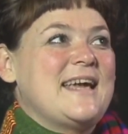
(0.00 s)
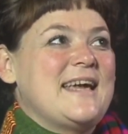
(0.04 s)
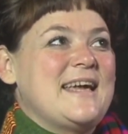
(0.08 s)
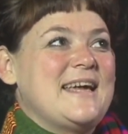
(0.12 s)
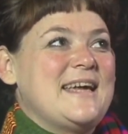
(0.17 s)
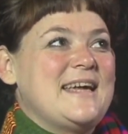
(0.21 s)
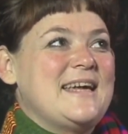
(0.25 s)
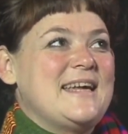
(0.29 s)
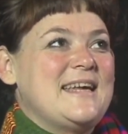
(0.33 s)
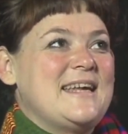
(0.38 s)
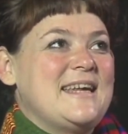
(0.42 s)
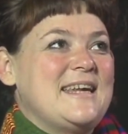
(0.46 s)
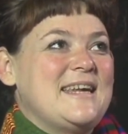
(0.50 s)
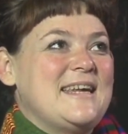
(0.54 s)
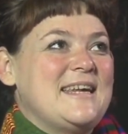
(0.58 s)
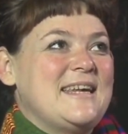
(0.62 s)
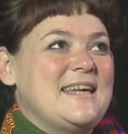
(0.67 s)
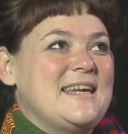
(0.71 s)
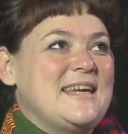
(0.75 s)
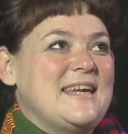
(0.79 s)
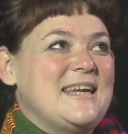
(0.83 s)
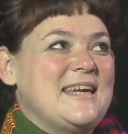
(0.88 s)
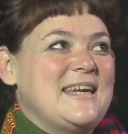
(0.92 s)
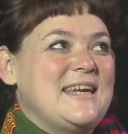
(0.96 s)

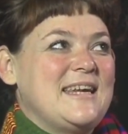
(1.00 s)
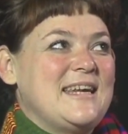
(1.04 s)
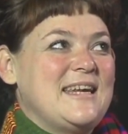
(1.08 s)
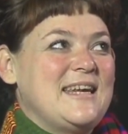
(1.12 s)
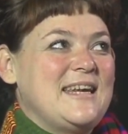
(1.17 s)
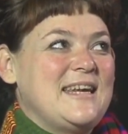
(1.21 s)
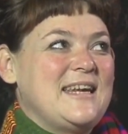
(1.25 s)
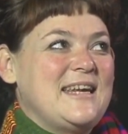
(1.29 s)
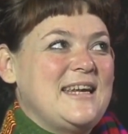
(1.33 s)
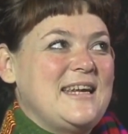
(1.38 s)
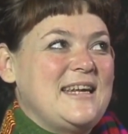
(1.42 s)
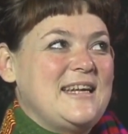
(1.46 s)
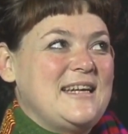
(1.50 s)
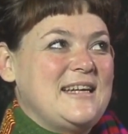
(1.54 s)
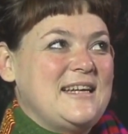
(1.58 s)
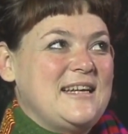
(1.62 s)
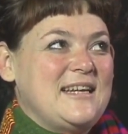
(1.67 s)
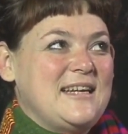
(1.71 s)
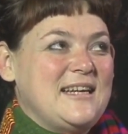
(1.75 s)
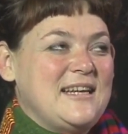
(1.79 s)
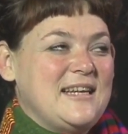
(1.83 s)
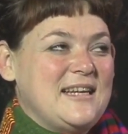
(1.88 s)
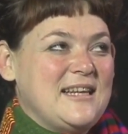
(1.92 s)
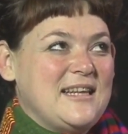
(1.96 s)
And
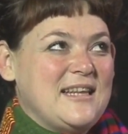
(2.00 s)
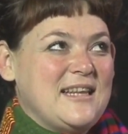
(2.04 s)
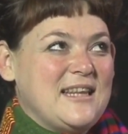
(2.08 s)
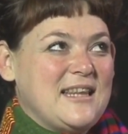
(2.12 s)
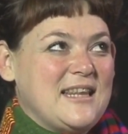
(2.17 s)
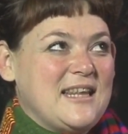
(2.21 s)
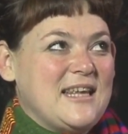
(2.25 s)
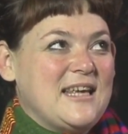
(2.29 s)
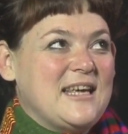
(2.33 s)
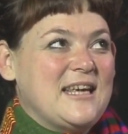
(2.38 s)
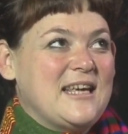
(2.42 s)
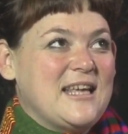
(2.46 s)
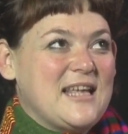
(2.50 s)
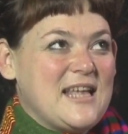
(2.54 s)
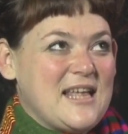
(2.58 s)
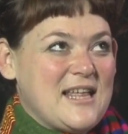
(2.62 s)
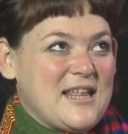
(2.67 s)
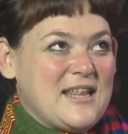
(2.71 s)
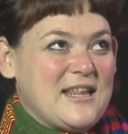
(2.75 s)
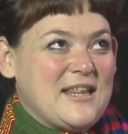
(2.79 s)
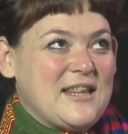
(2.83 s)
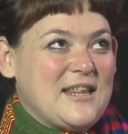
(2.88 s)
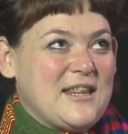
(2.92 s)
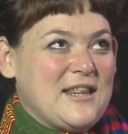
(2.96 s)
the
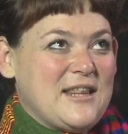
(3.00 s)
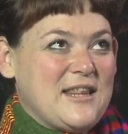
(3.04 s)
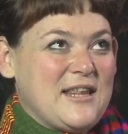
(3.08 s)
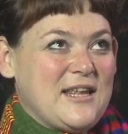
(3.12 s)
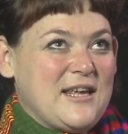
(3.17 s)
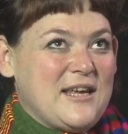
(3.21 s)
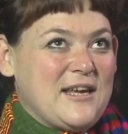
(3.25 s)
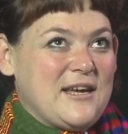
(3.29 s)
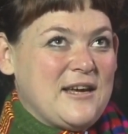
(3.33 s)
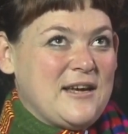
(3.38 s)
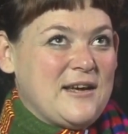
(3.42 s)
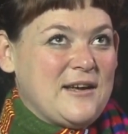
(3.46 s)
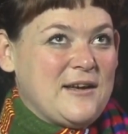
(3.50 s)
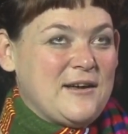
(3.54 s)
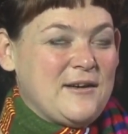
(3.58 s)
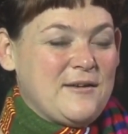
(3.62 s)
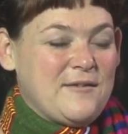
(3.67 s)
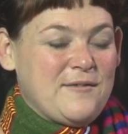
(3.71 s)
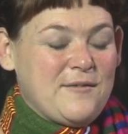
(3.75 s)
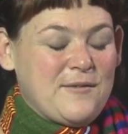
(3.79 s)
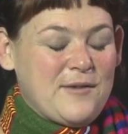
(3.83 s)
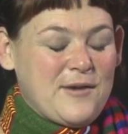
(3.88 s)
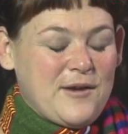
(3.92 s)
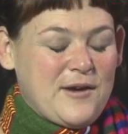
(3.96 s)

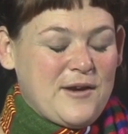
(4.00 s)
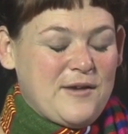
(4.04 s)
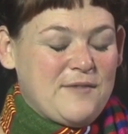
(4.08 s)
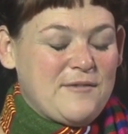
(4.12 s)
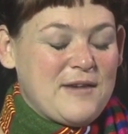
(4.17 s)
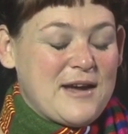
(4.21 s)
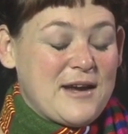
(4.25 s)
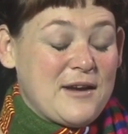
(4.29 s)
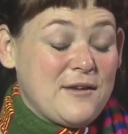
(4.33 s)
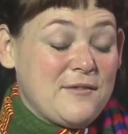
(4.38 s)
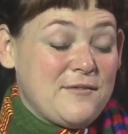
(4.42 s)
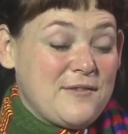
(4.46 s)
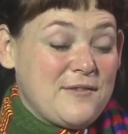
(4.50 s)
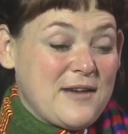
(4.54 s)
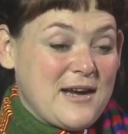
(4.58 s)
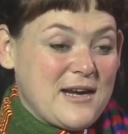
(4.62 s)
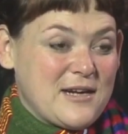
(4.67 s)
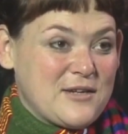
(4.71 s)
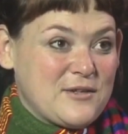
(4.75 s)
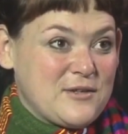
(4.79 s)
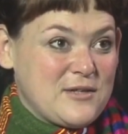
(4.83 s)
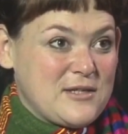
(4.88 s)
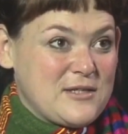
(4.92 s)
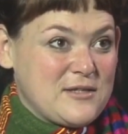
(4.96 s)
vinyl
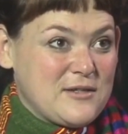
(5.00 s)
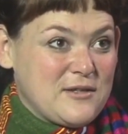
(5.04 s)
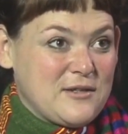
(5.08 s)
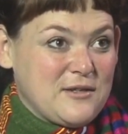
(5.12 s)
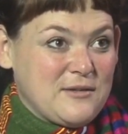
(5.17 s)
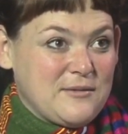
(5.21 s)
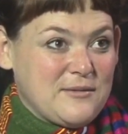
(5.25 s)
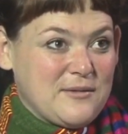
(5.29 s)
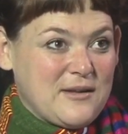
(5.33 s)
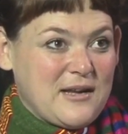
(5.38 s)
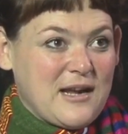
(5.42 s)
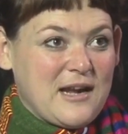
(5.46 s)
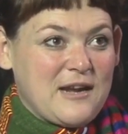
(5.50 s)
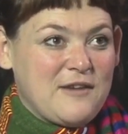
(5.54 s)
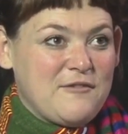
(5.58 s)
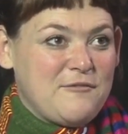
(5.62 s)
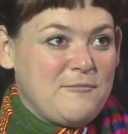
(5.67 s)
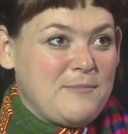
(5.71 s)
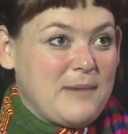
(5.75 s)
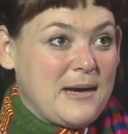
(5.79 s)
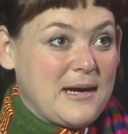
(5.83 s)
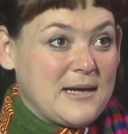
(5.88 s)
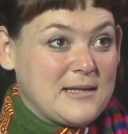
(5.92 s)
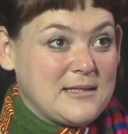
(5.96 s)
factories are kind
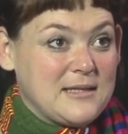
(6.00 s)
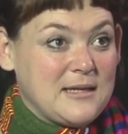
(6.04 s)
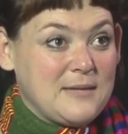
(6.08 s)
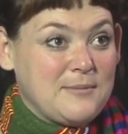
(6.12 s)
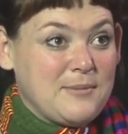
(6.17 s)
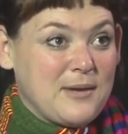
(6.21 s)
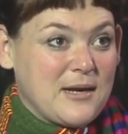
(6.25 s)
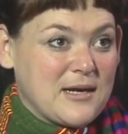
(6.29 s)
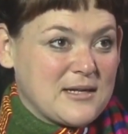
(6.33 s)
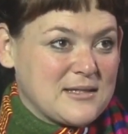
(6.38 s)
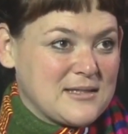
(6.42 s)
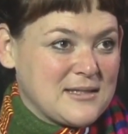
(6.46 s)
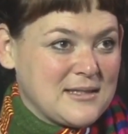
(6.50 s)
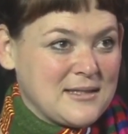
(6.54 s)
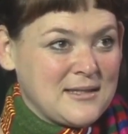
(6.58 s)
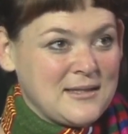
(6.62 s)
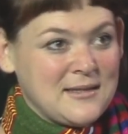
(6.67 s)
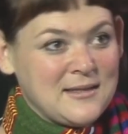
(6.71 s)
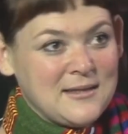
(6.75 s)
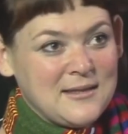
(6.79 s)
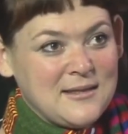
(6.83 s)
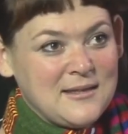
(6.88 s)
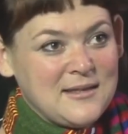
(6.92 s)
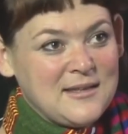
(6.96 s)
of backed up, actually.